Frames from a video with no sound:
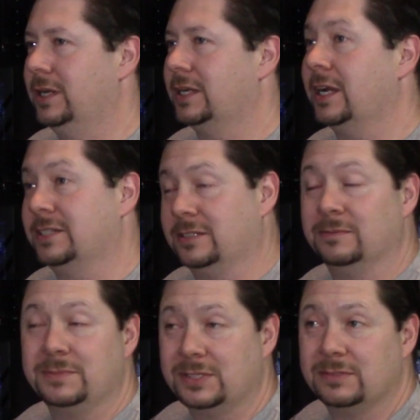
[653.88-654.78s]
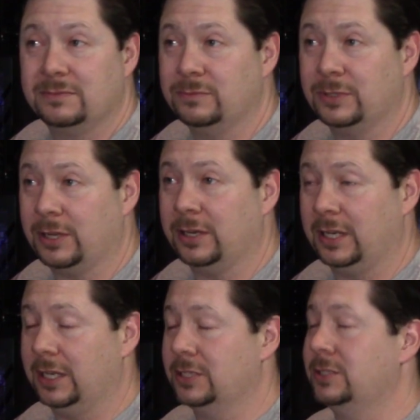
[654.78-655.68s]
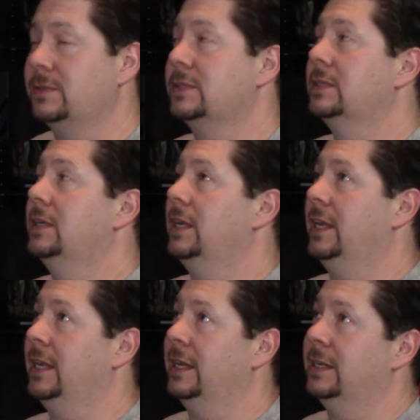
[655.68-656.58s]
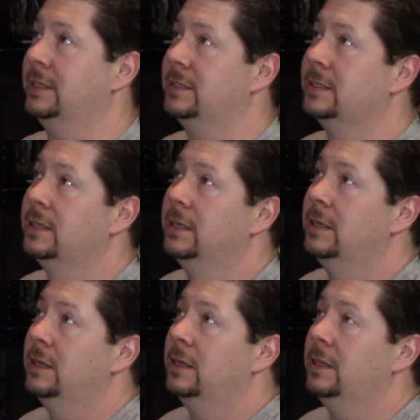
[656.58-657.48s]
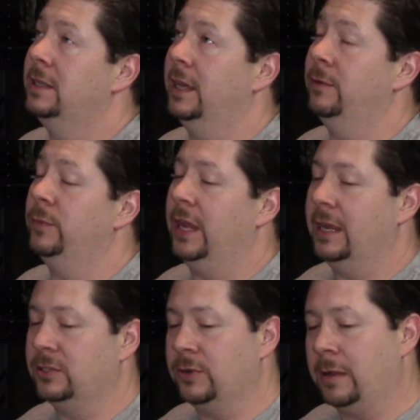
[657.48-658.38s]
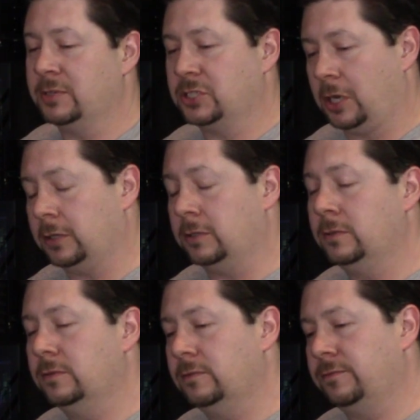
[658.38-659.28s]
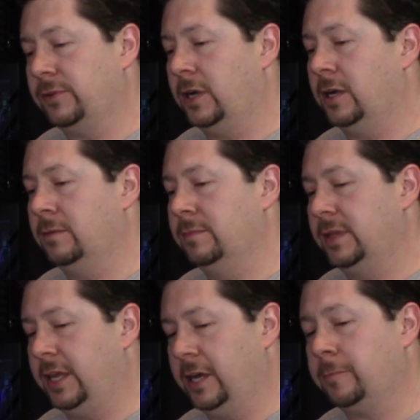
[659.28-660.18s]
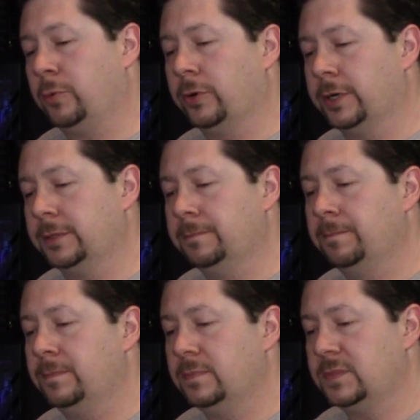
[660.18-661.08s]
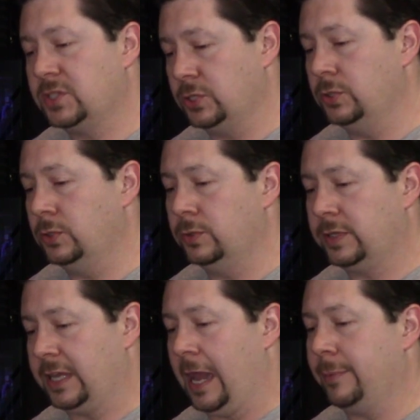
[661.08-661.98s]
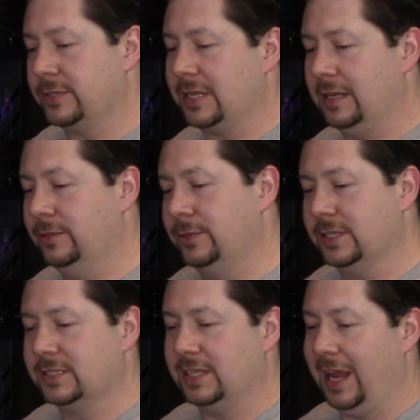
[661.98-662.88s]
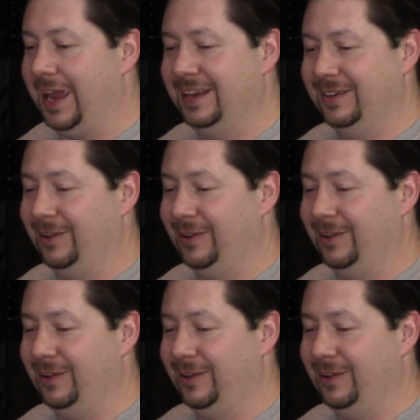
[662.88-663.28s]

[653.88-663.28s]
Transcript: customs without any issues. Yeah. And then we had to grab a shuttle from the airport to Cabo San Lucas. And